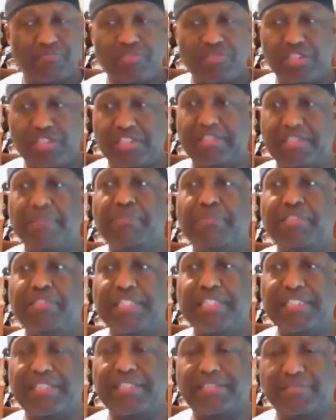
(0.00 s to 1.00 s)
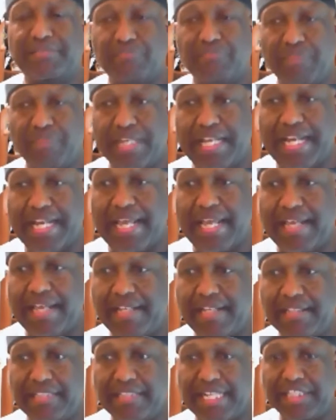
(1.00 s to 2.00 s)
the simplest in,
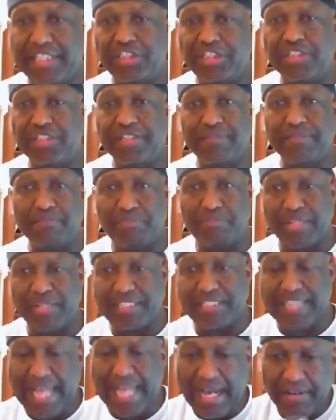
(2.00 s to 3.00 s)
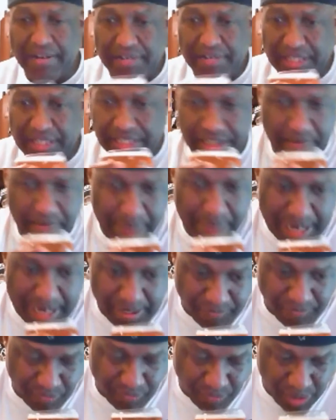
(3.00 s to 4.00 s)
inhalation brings out a good amount
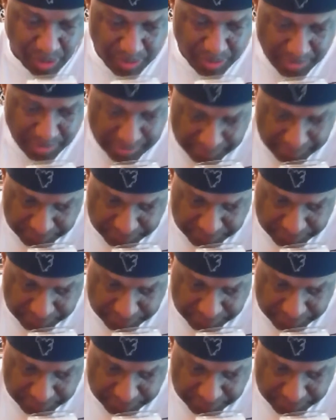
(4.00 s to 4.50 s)
of aroma.